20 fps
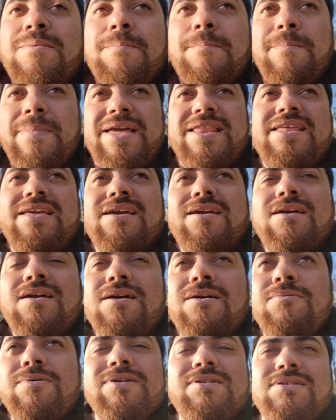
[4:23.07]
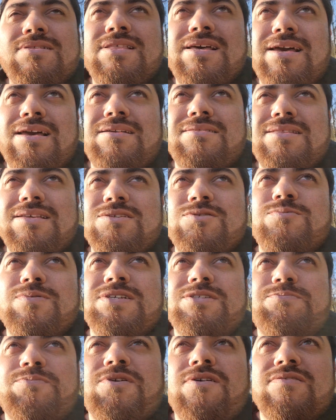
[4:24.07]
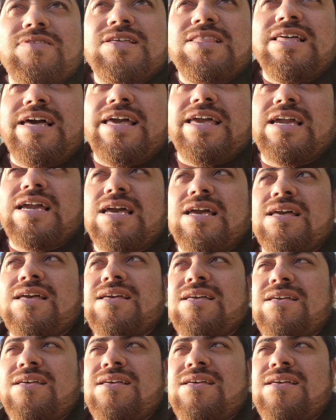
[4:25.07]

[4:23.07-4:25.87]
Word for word: many, well, this was probably like